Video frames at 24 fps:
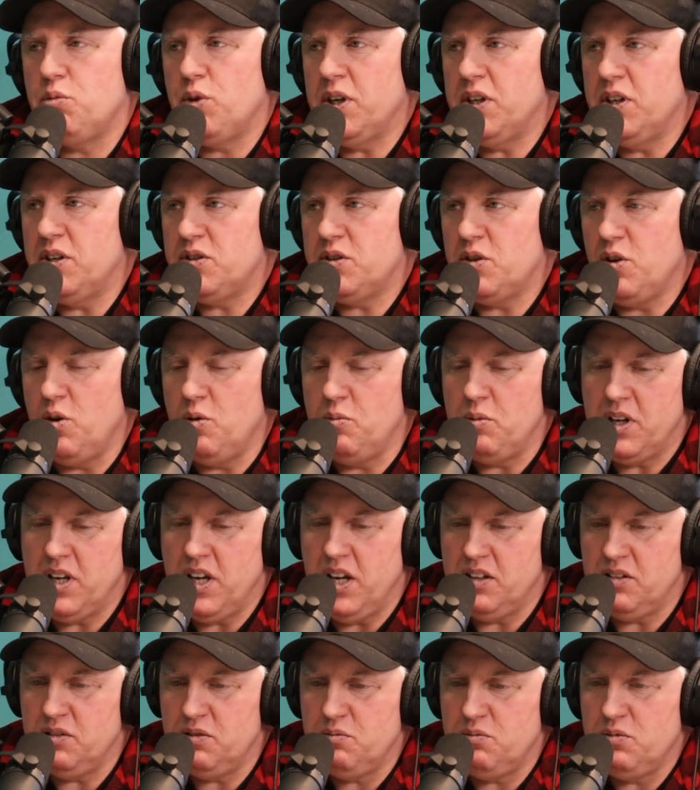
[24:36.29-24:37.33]
bring this home
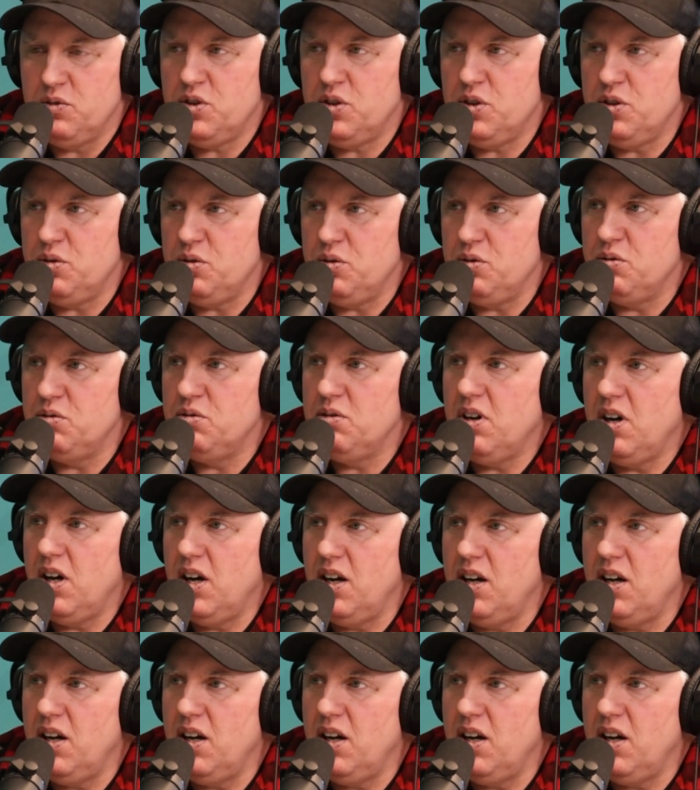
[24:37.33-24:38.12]
again to